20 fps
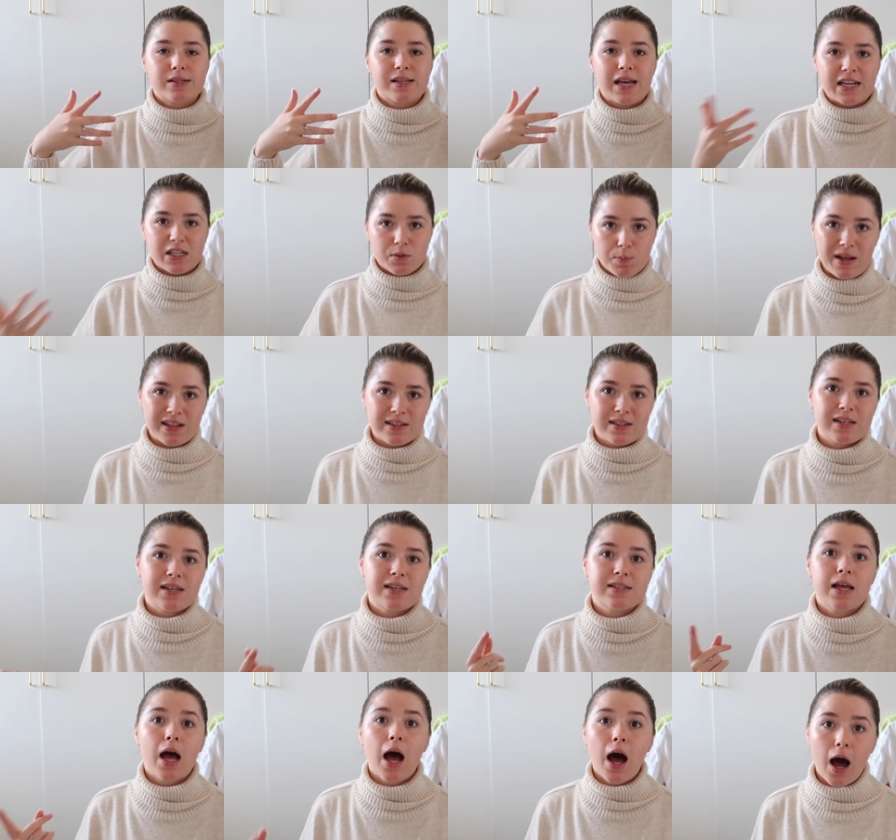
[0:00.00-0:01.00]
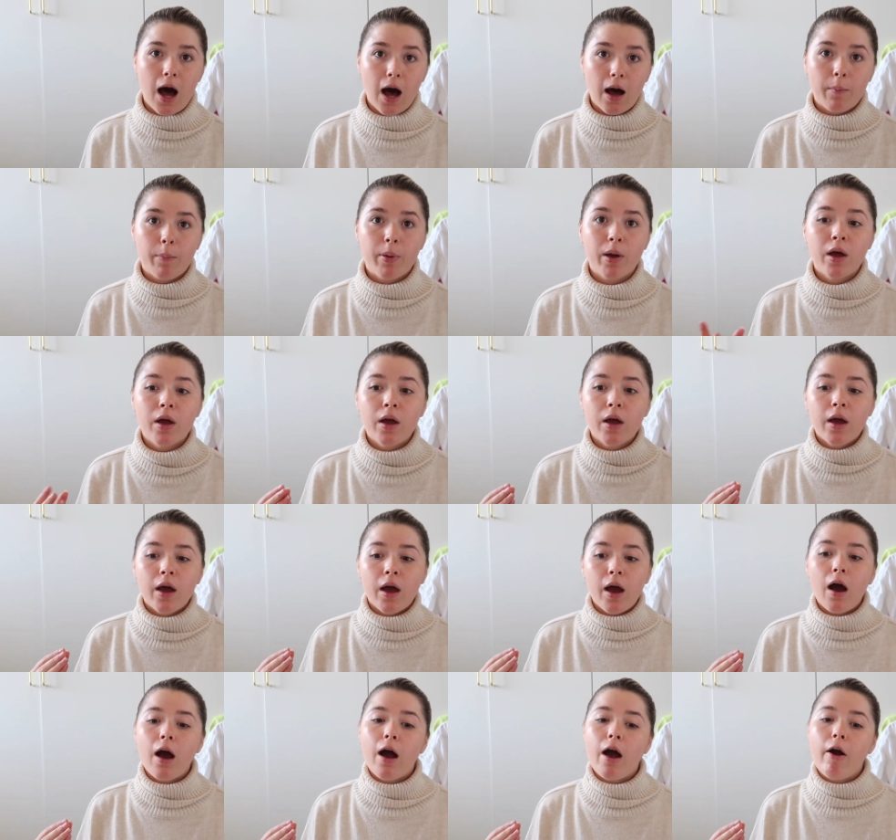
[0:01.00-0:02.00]
expenses up.
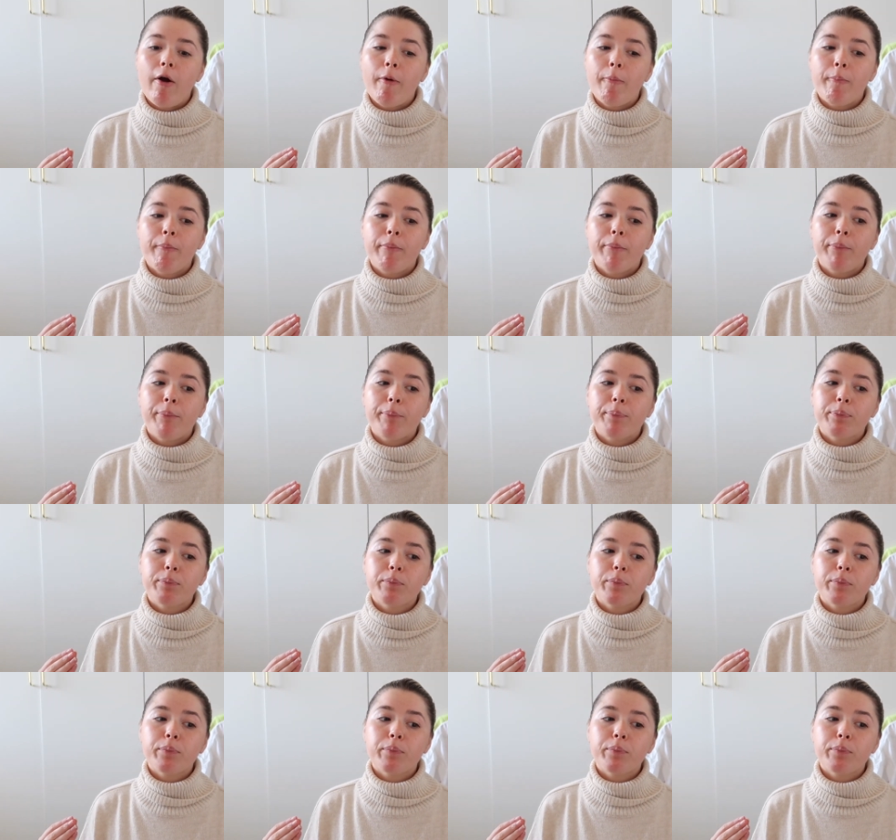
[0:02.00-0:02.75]
And